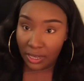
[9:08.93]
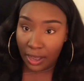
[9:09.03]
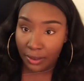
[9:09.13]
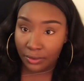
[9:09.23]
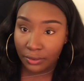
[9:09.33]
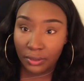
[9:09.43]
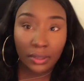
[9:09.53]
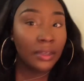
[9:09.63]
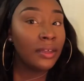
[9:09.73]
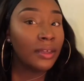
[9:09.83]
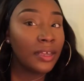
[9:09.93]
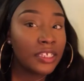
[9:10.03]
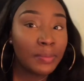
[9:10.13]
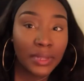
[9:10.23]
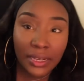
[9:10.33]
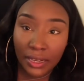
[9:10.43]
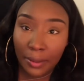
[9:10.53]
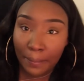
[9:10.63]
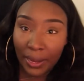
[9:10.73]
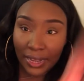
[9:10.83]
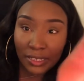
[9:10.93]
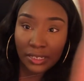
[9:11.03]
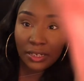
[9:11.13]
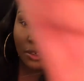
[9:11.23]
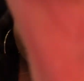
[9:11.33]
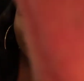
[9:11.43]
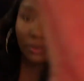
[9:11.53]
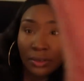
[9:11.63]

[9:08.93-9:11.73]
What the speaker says: how it's blended, but I still